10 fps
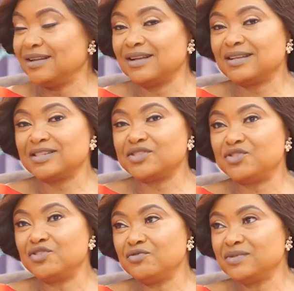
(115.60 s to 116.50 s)
that
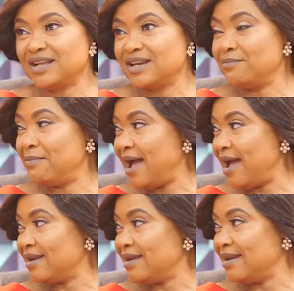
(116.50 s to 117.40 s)
assumes that the
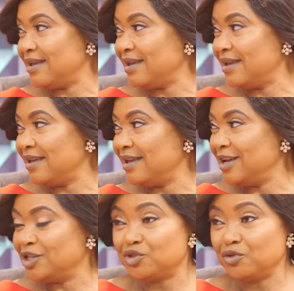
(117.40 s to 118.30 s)
man
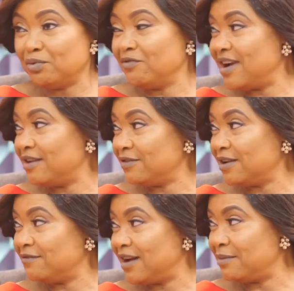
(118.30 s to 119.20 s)
should provide for
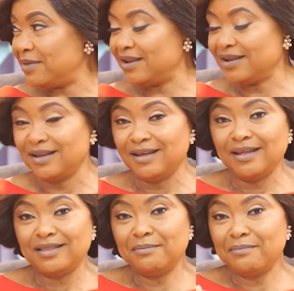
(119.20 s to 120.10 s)
the family.
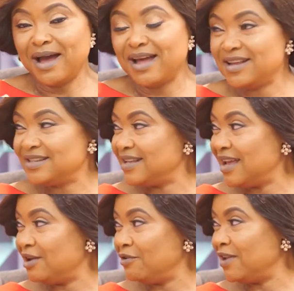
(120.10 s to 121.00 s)
The man is the
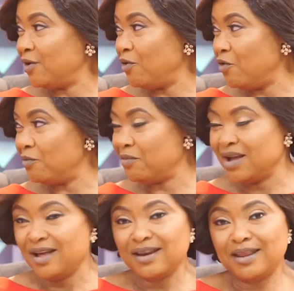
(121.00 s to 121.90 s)
head of the home.
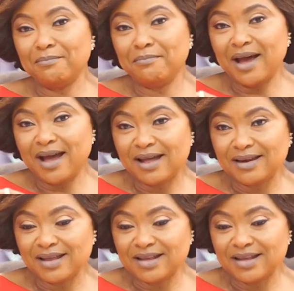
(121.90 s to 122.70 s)
The man